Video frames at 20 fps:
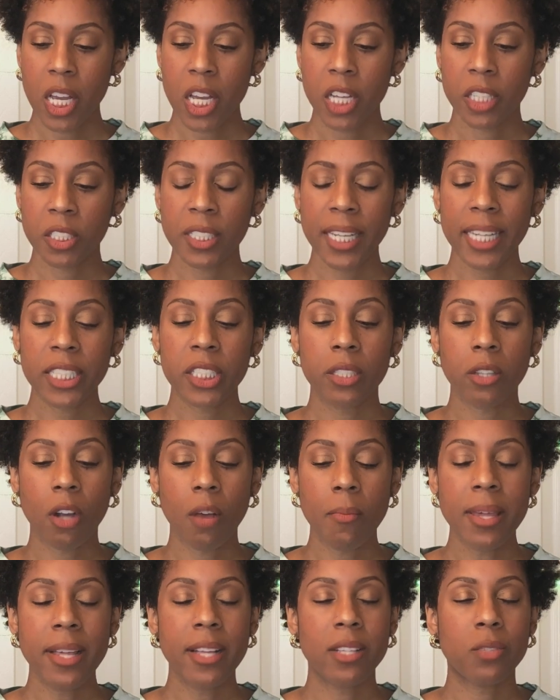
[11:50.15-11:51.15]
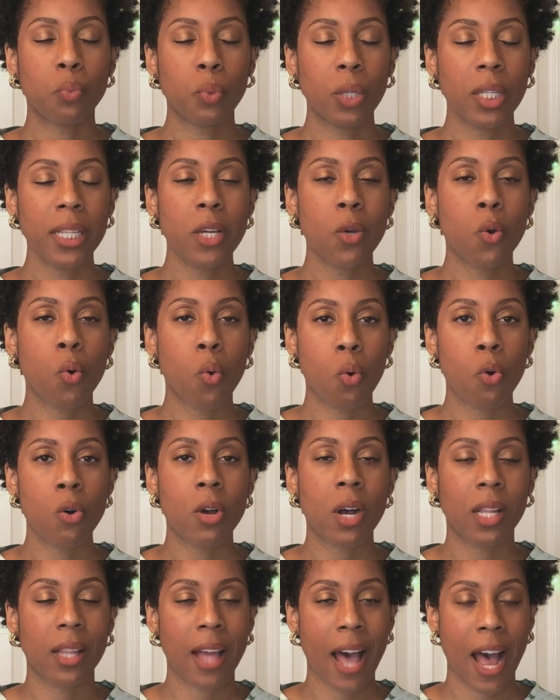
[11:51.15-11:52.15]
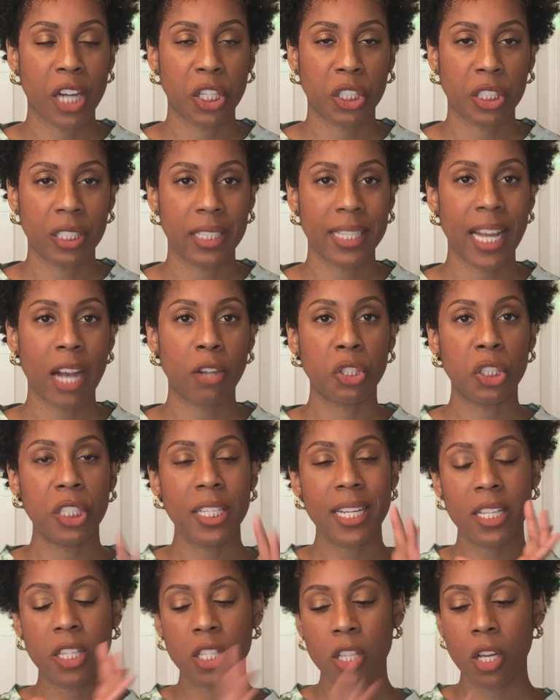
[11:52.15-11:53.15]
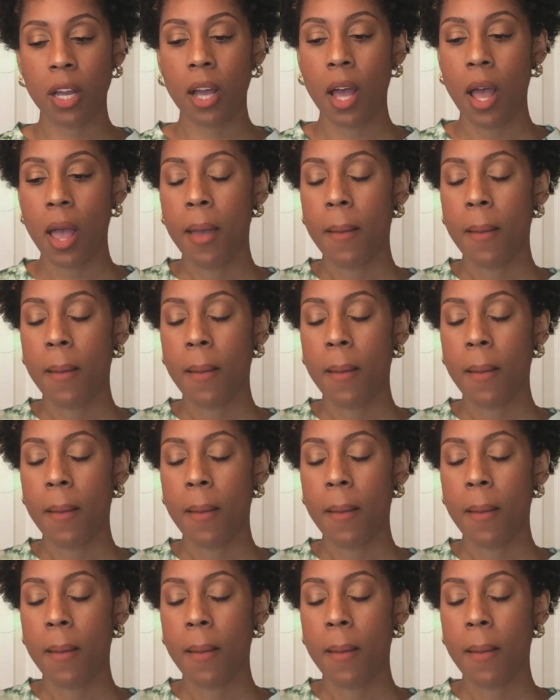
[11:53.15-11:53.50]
She had shown me these really cool collages and how she had took